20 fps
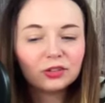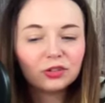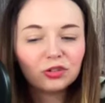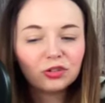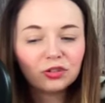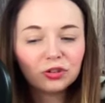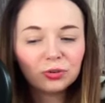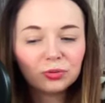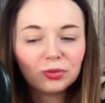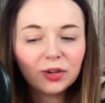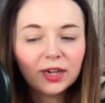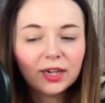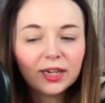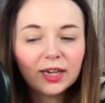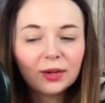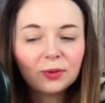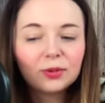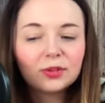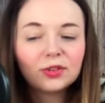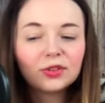to do right
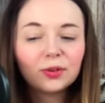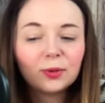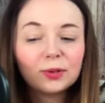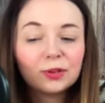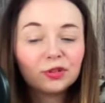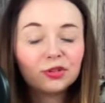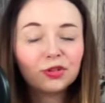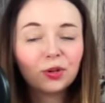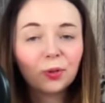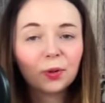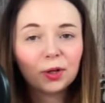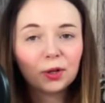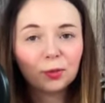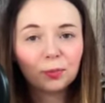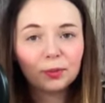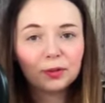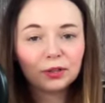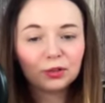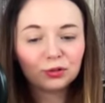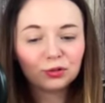now. And so it's showing
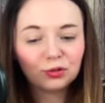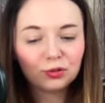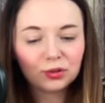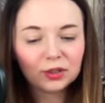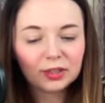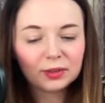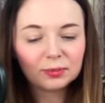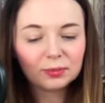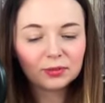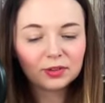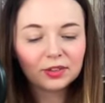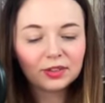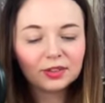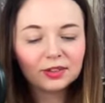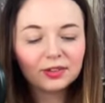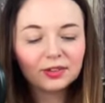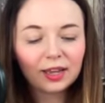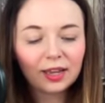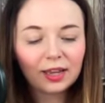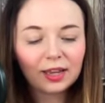up in your dreams. It's
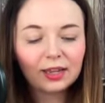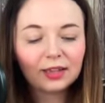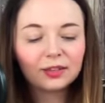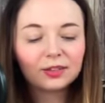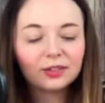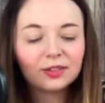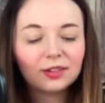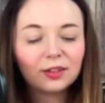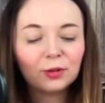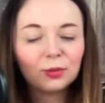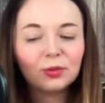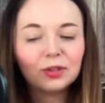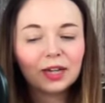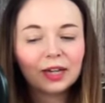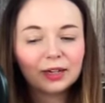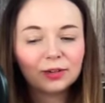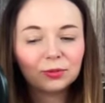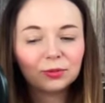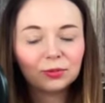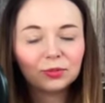saying, slow
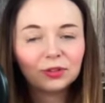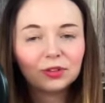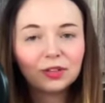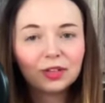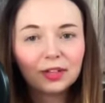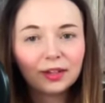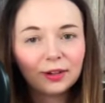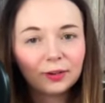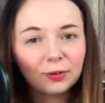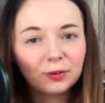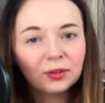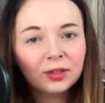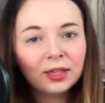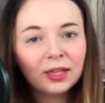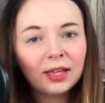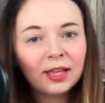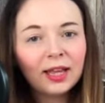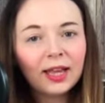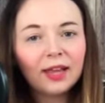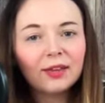down, you know?
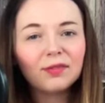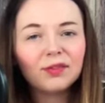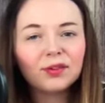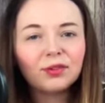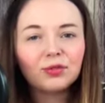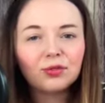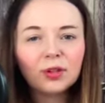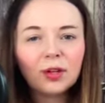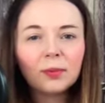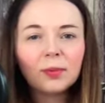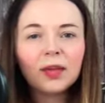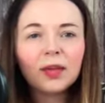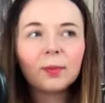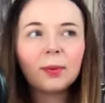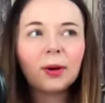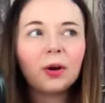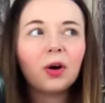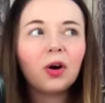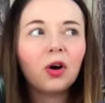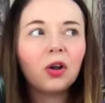If you're dreaming
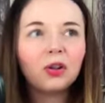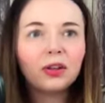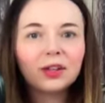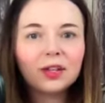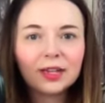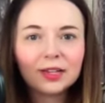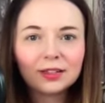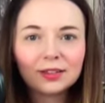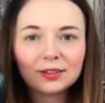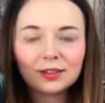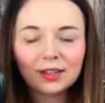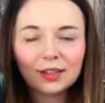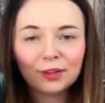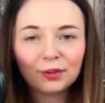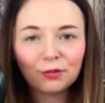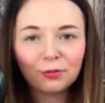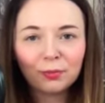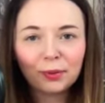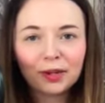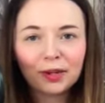about holidays that
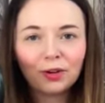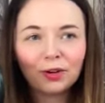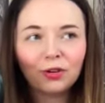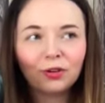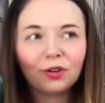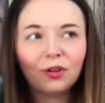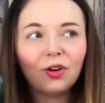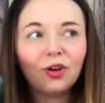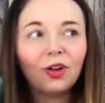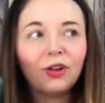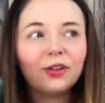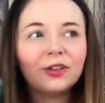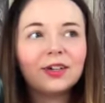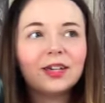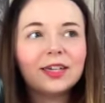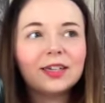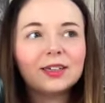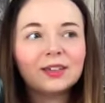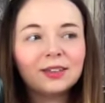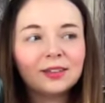you've been on or
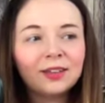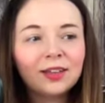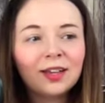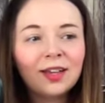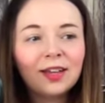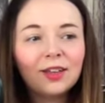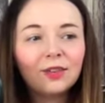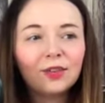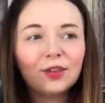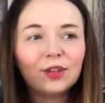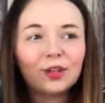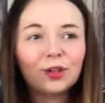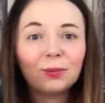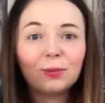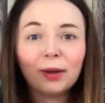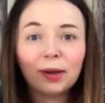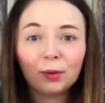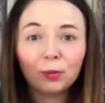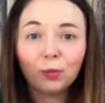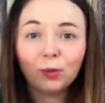holidays that you
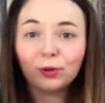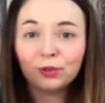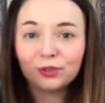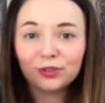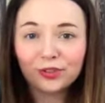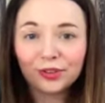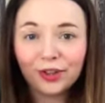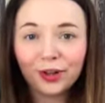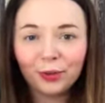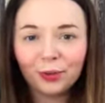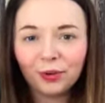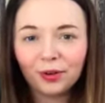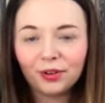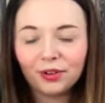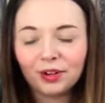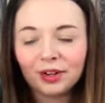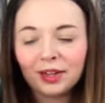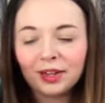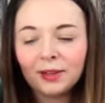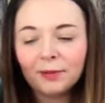might want to go
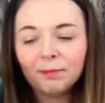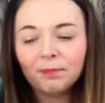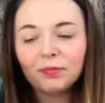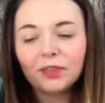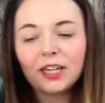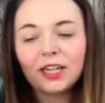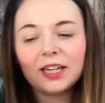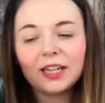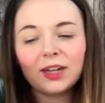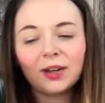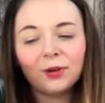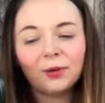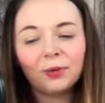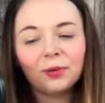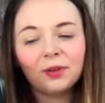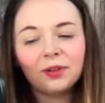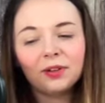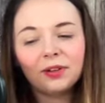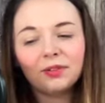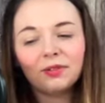on, you
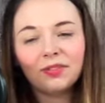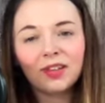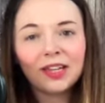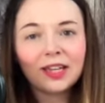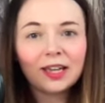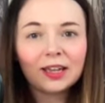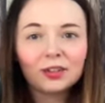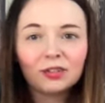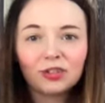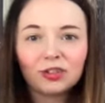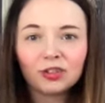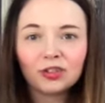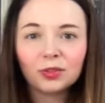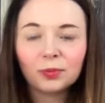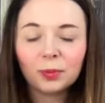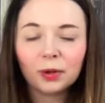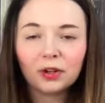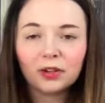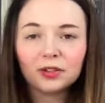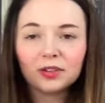know, vacation
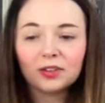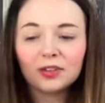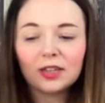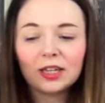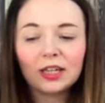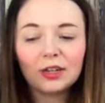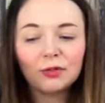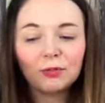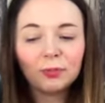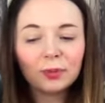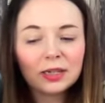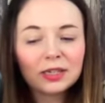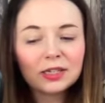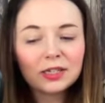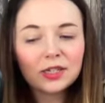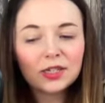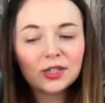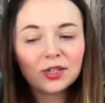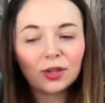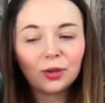spots that you've been
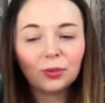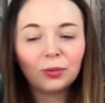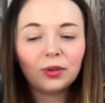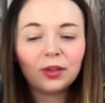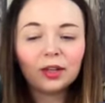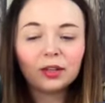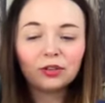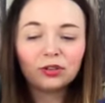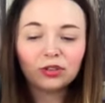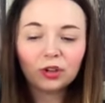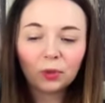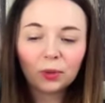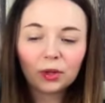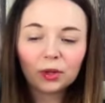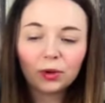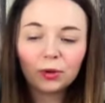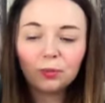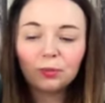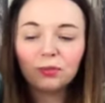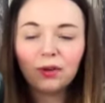to that are
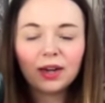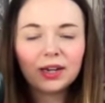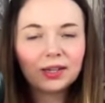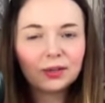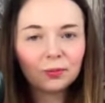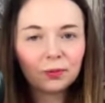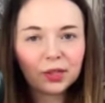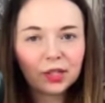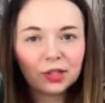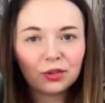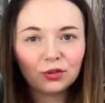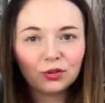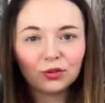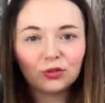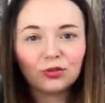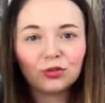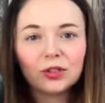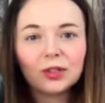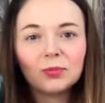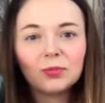showing up randomly in your
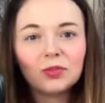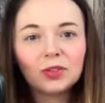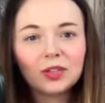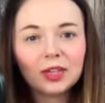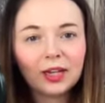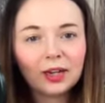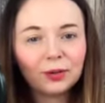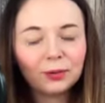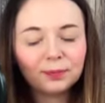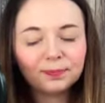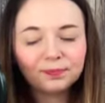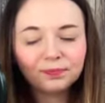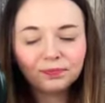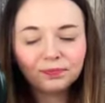dreams now,